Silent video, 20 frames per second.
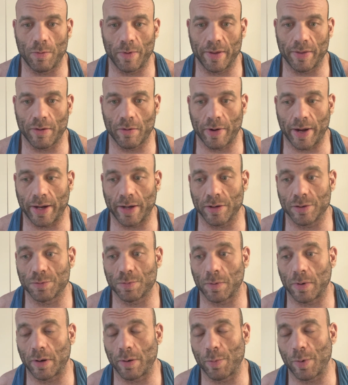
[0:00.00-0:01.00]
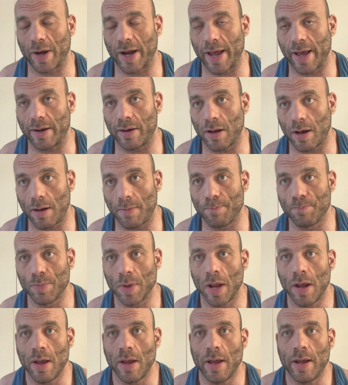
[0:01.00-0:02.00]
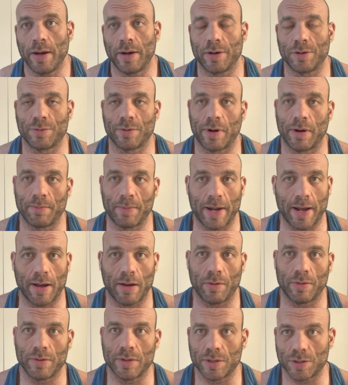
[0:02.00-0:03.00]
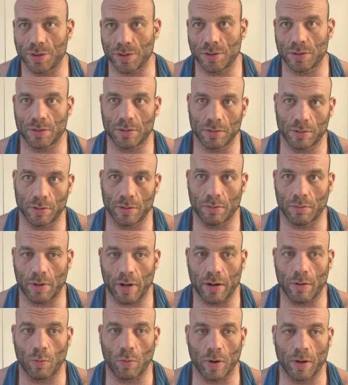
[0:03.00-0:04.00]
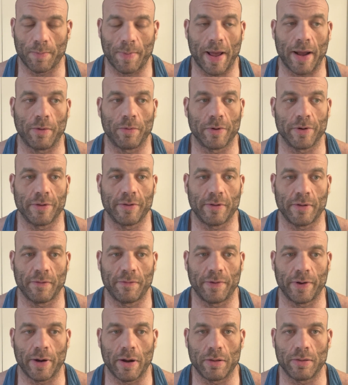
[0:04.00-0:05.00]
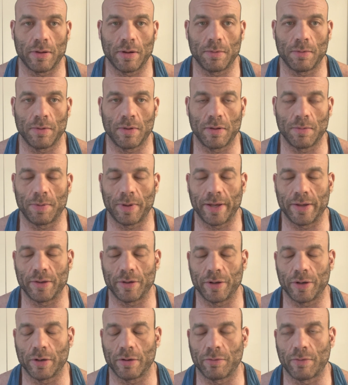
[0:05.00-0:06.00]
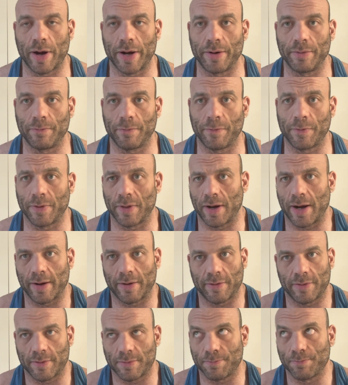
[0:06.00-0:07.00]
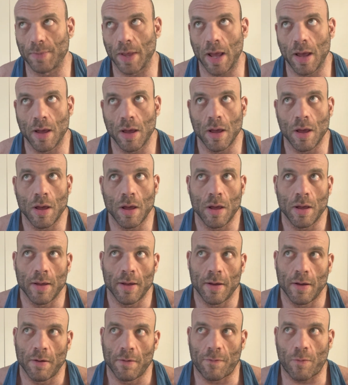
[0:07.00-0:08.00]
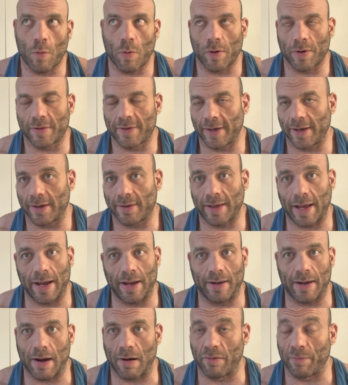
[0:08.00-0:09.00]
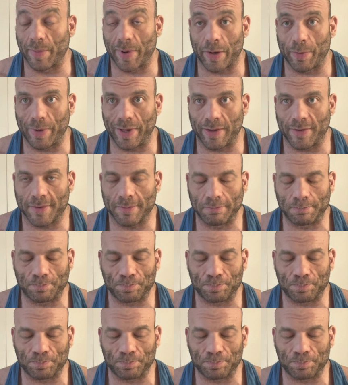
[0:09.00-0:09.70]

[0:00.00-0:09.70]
with, okay, here's where I want to end up, here's where I am now, and then just, you know, kind of work backwards to figure out the plan that you're going to write for the next 4, 6, 8, however many weeks.